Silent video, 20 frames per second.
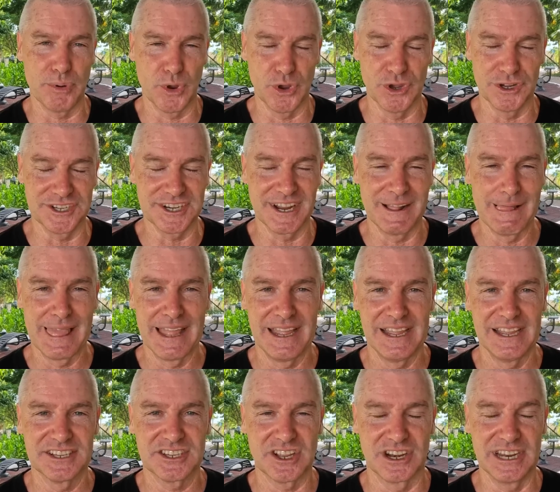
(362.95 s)
perch.
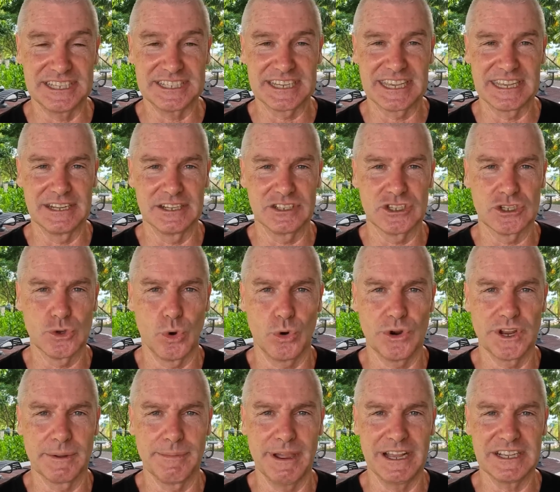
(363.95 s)
So let's get into
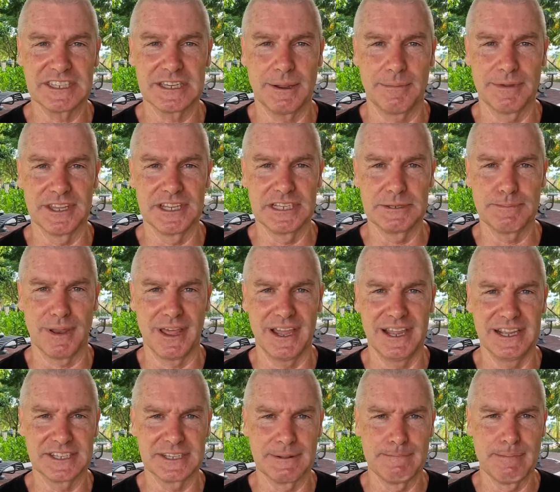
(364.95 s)
talking about some of these
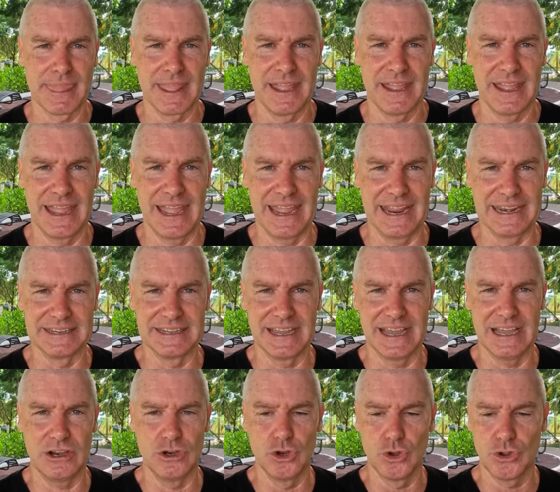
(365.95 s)
players and
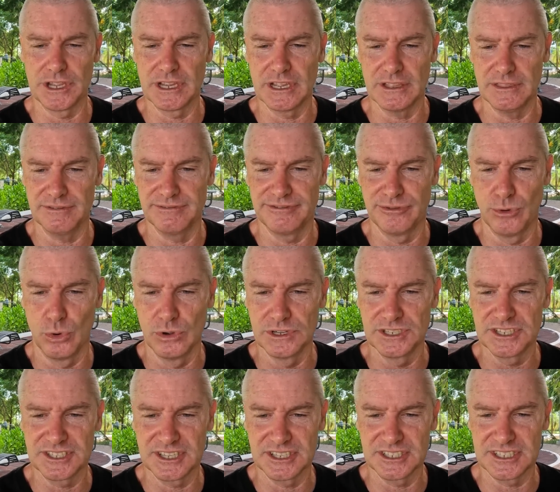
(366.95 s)
looking at the
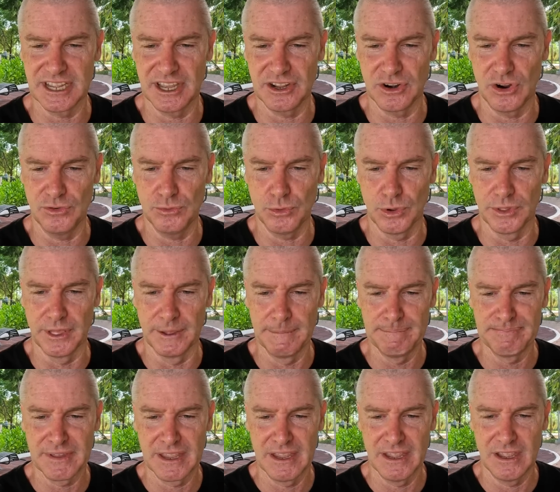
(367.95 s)
forwards to start off with.
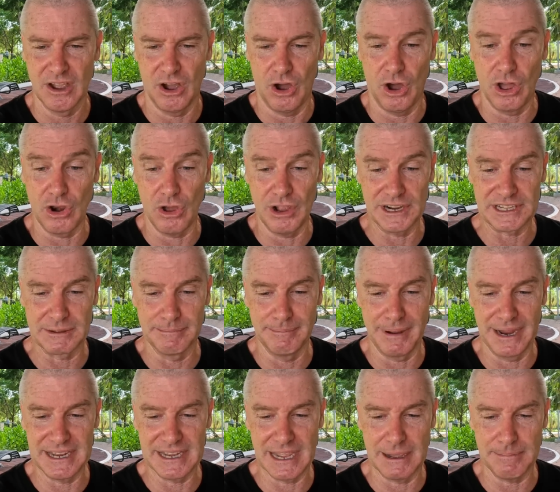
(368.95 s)
I like the
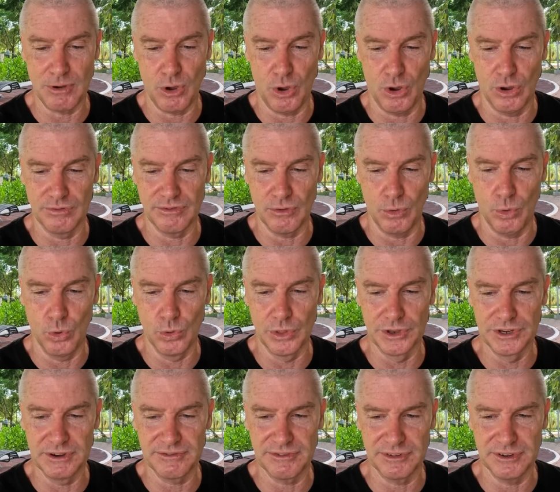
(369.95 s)
makeup of all
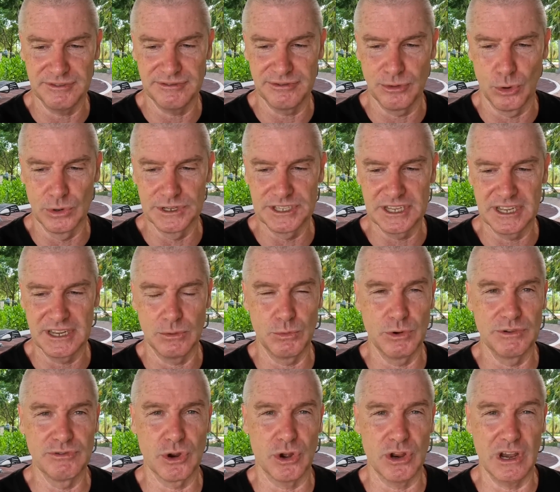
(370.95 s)
the different forwards here.
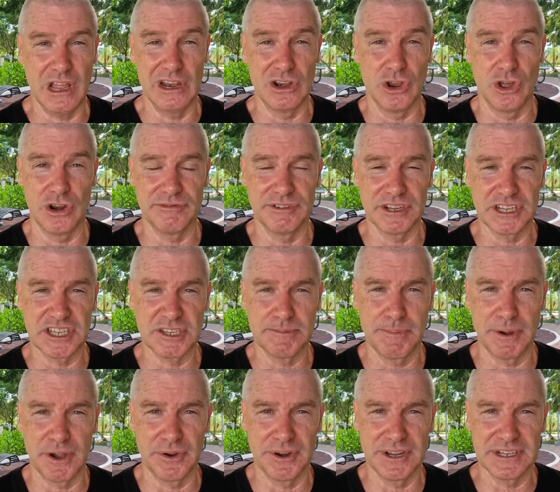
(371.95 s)
We've got a lot of
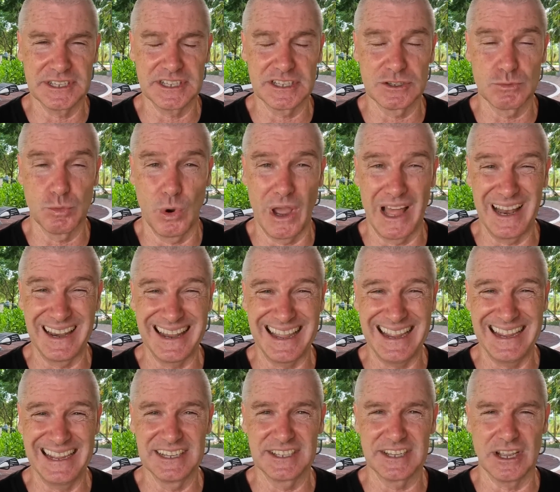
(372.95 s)
experience as well
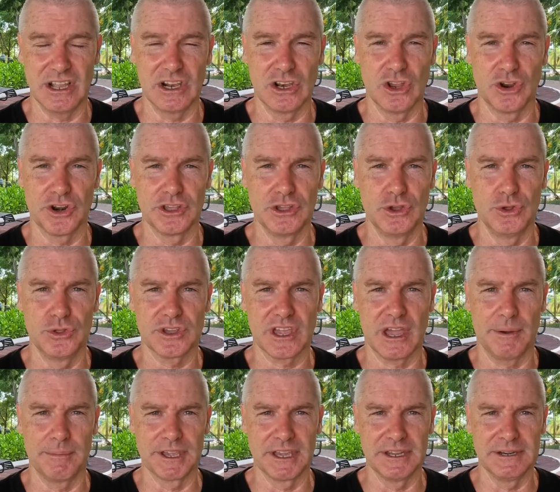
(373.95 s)
as a lot of youth
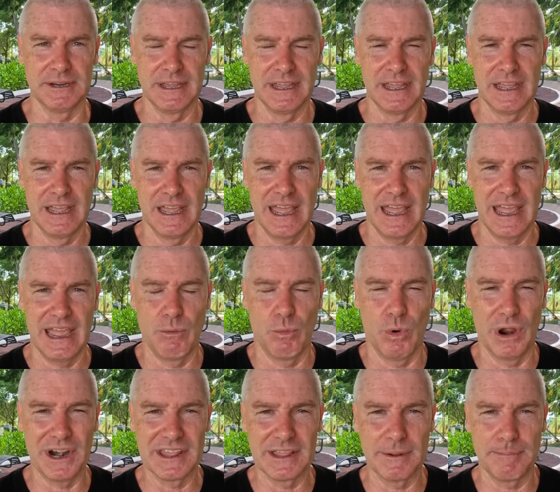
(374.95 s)
coming in.
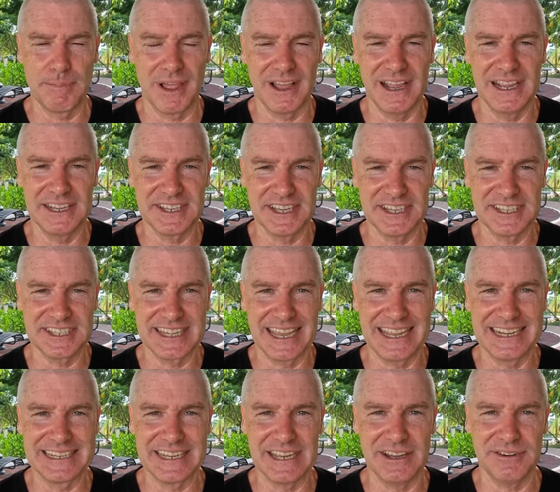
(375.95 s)
And one of the players that
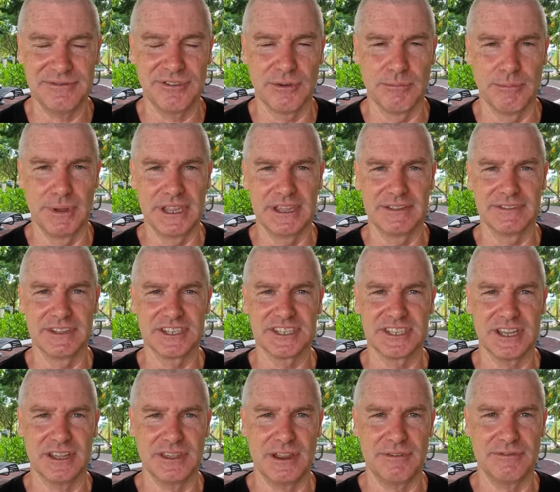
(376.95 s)
stands out for me in the
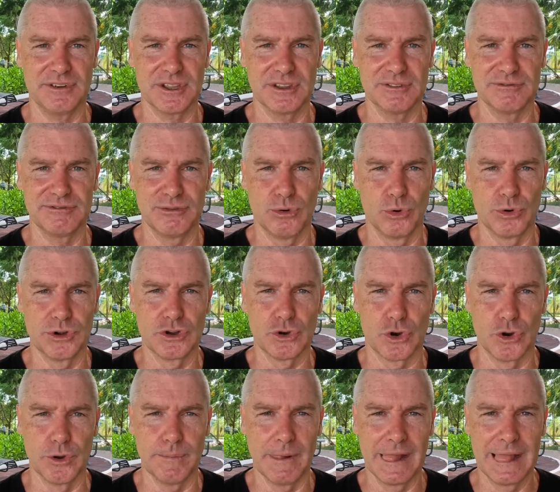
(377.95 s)
South African forward
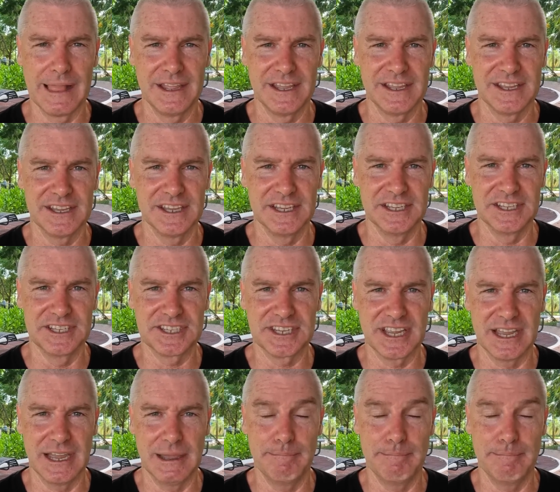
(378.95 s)
group is